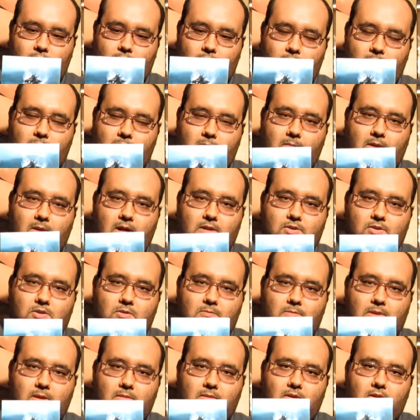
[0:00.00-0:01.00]
With the monster
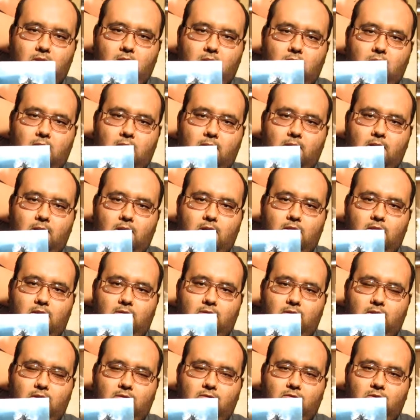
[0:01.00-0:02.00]
Bemular on there, the
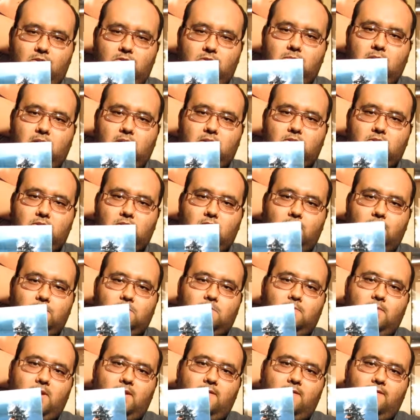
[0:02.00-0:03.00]
very first monster
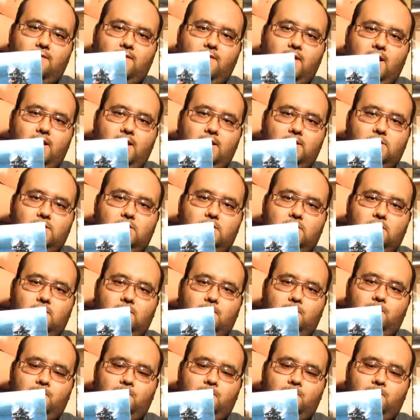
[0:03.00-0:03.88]
Ultraman fights.